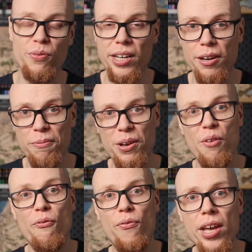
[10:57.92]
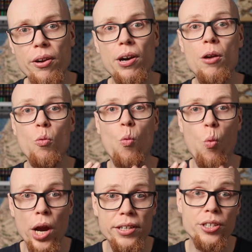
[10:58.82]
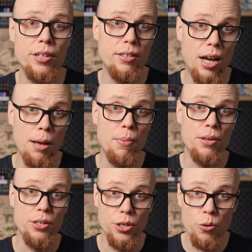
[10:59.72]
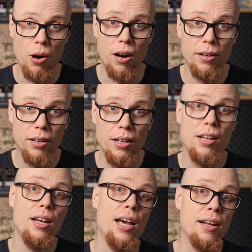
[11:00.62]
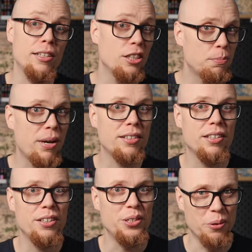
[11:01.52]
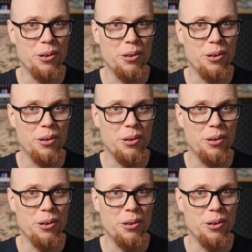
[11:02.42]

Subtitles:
video. Figure out which type you are. And I suspect you